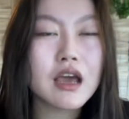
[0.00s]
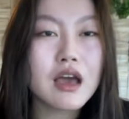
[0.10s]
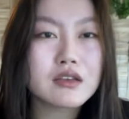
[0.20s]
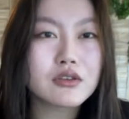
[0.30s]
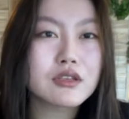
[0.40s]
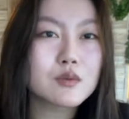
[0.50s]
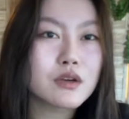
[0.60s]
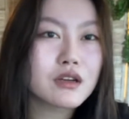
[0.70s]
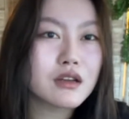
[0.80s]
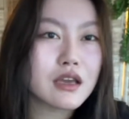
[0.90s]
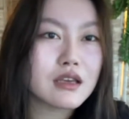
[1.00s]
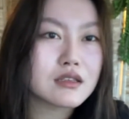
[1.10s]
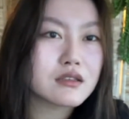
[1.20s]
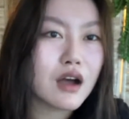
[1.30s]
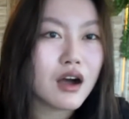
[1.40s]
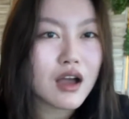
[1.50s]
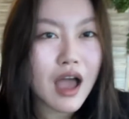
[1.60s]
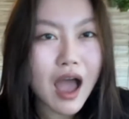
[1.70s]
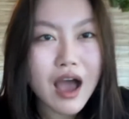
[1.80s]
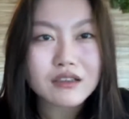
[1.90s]
So this one is not
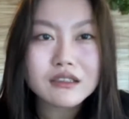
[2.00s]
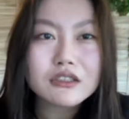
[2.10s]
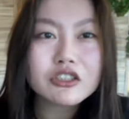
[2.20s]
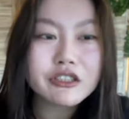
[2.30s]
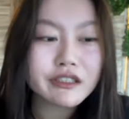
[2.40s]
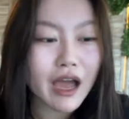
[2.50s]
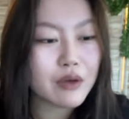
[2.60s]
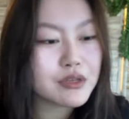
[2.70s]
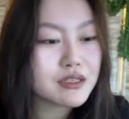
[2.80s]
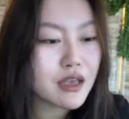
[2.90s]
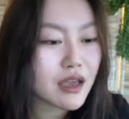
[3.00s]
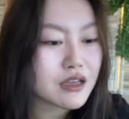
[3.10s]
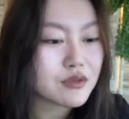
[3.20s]
as good, I would say, as